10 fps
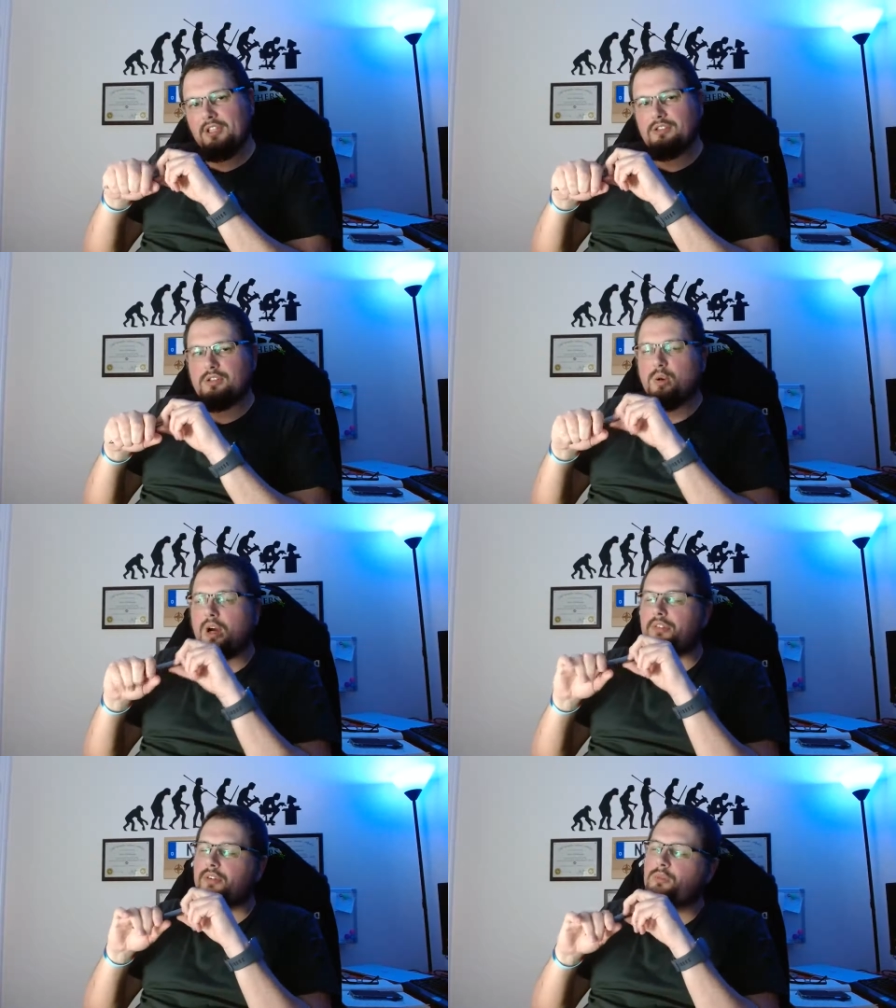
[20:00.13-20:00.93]
that's
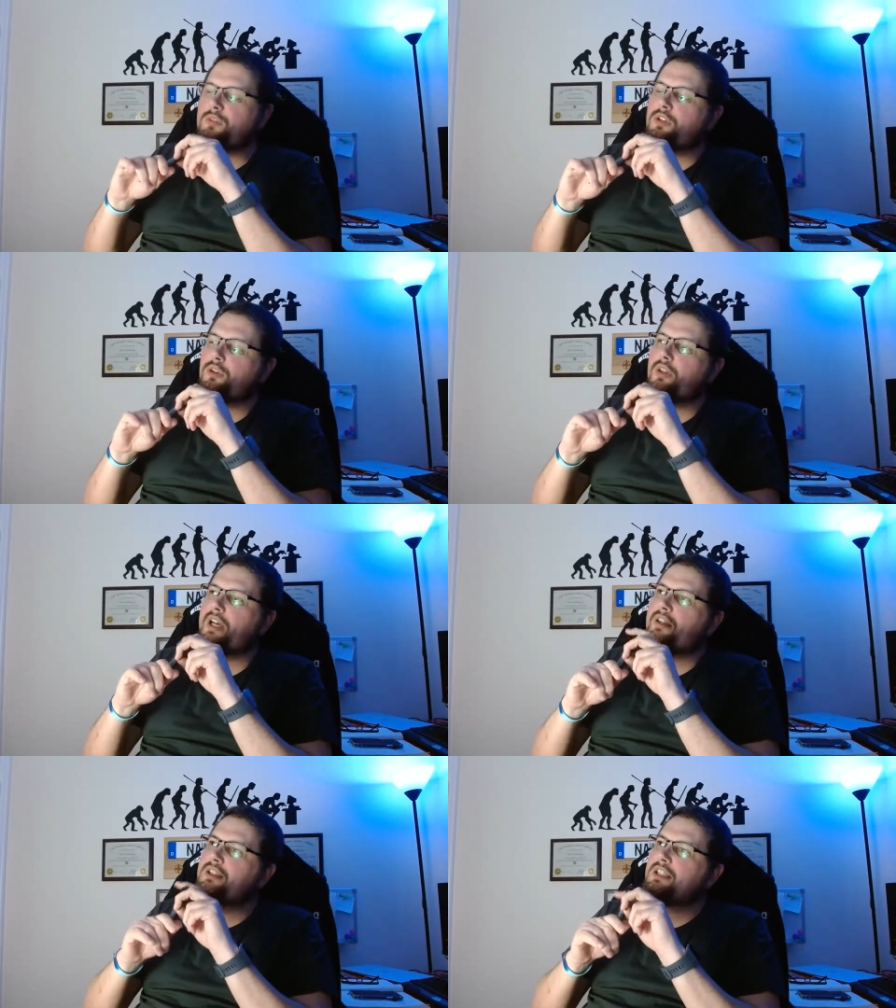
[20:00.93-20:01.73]
required for them to do
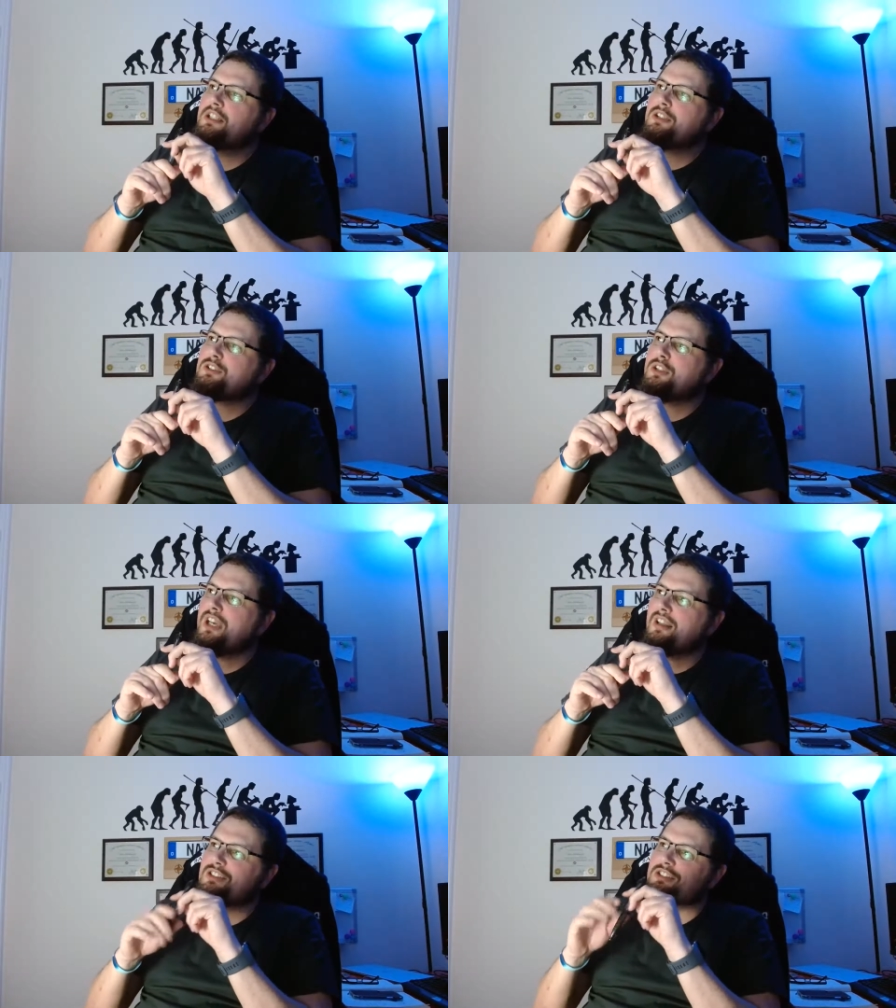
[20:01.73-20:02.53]
that. So yeah,